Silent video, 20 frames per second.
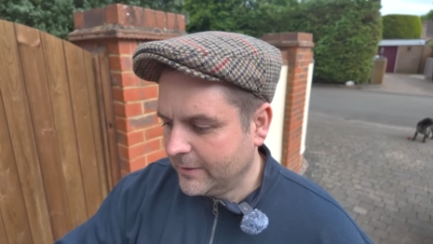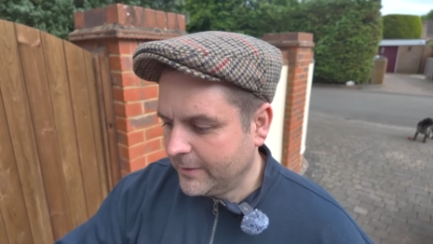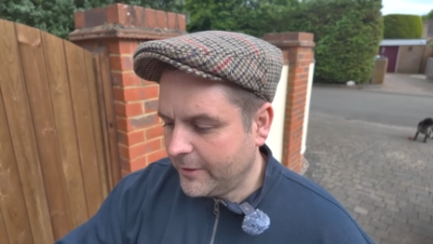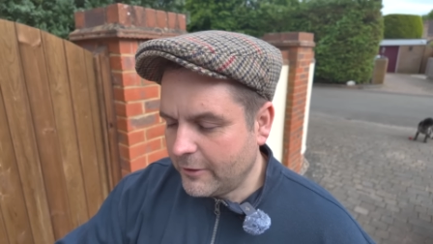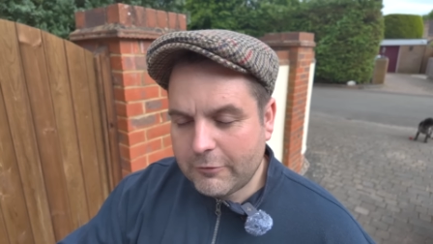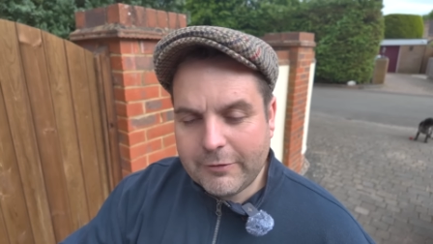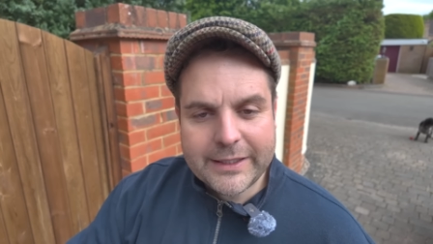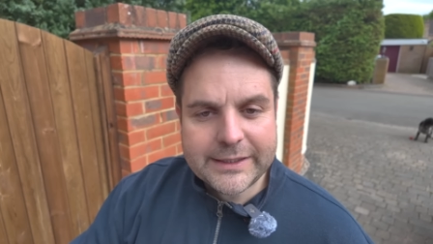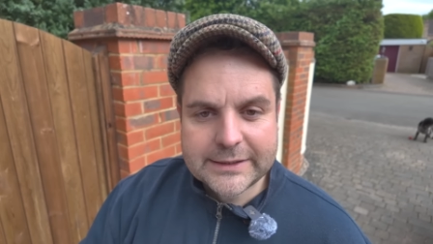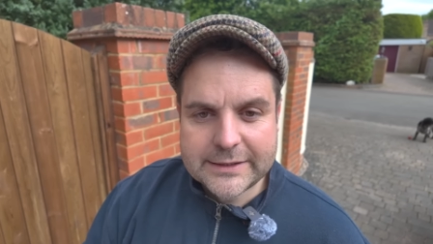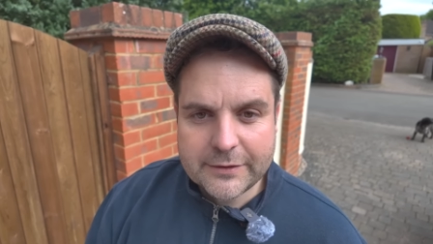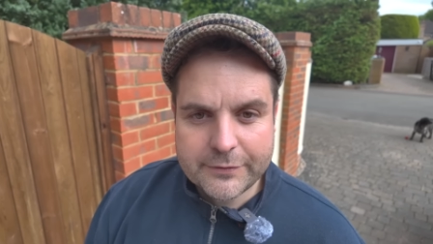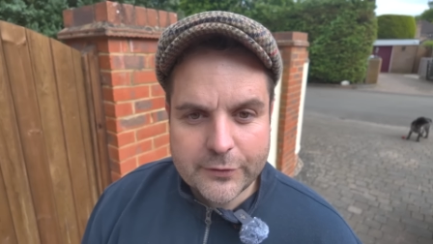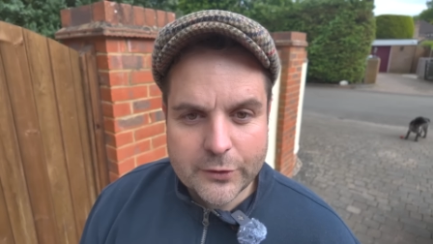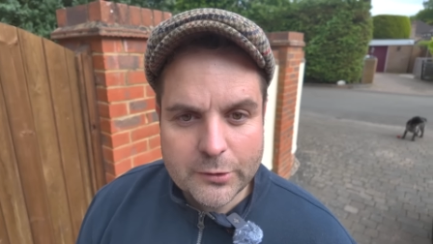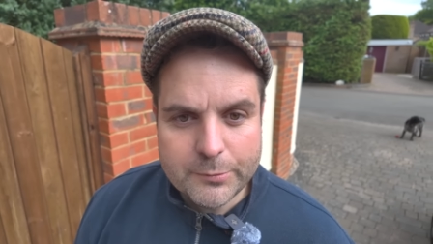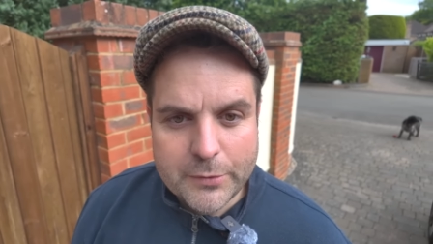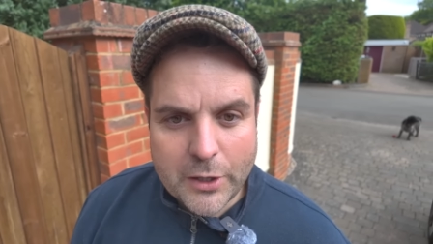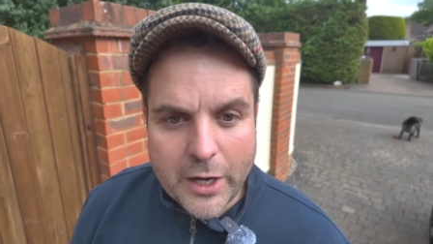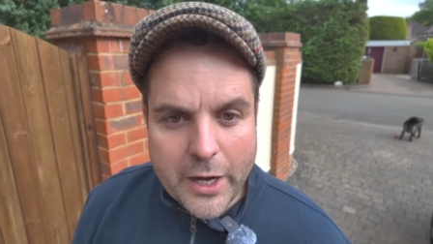The rest of
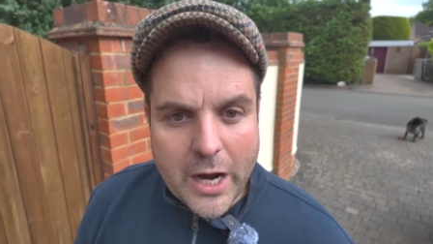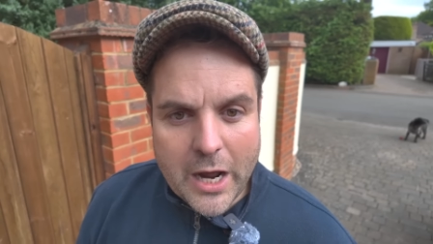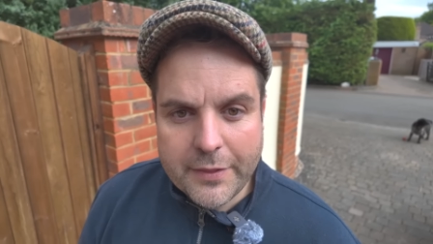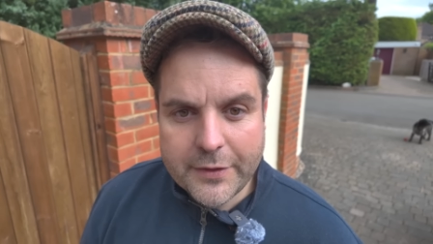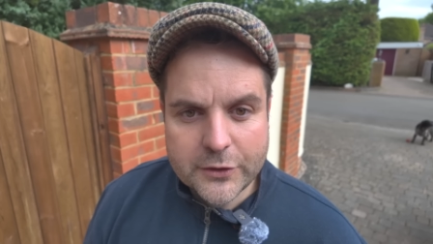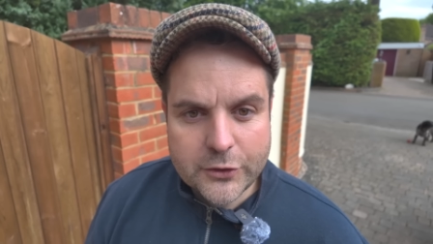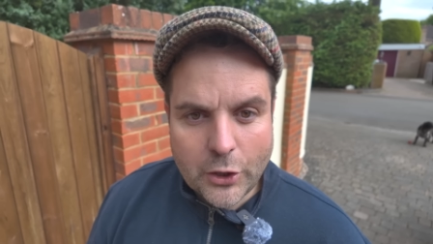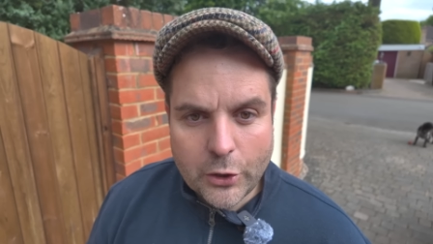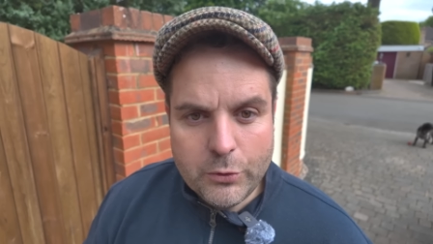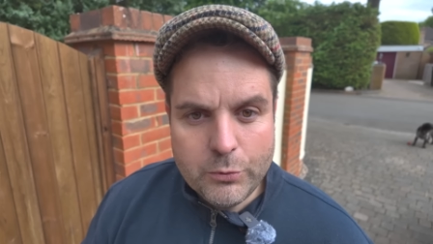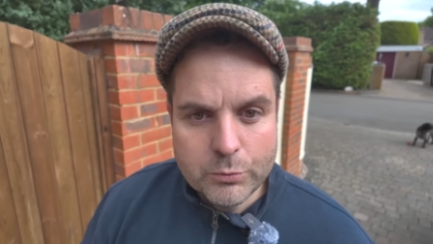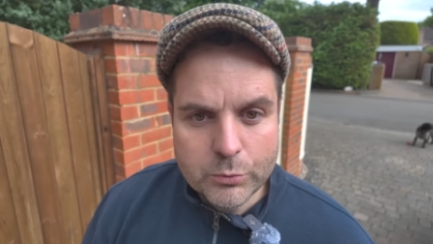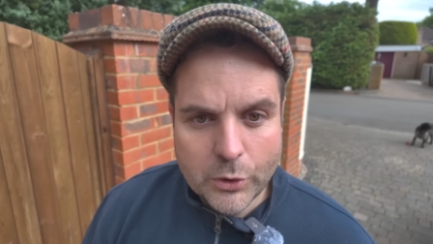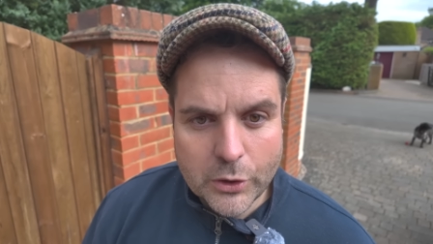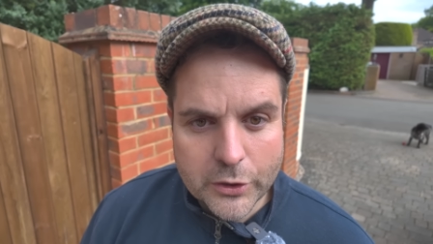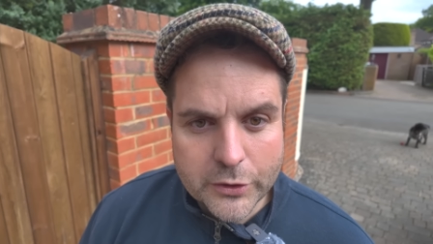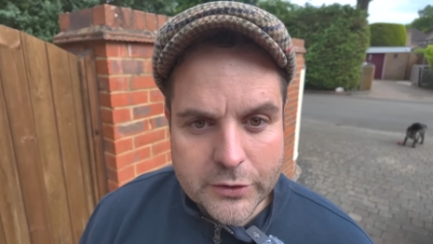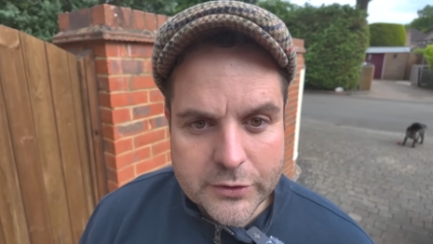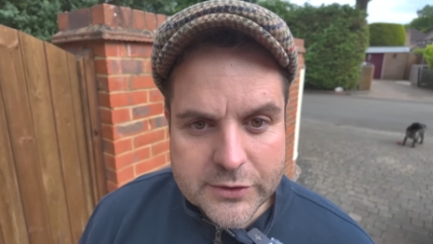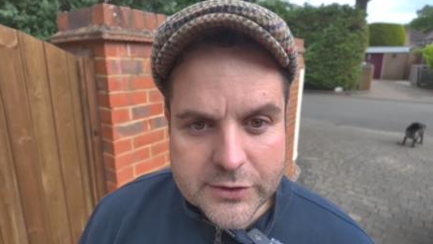them I either don't
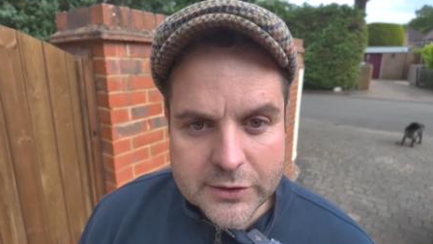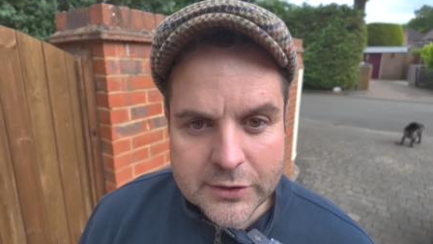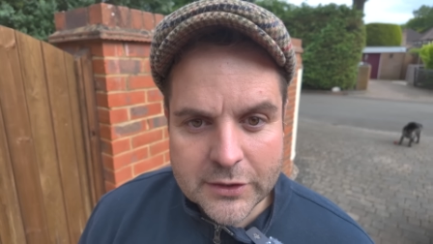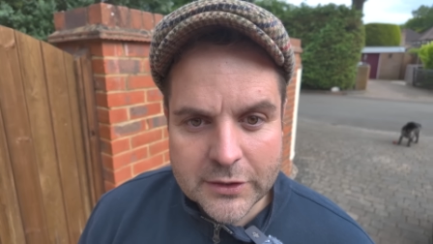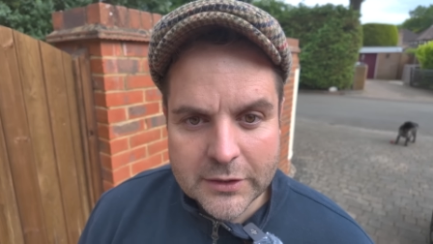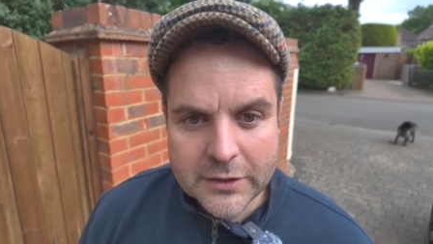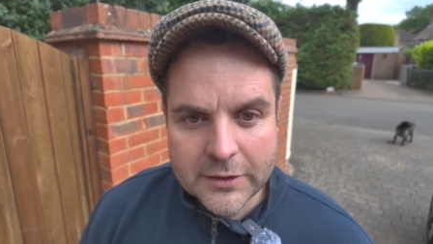want,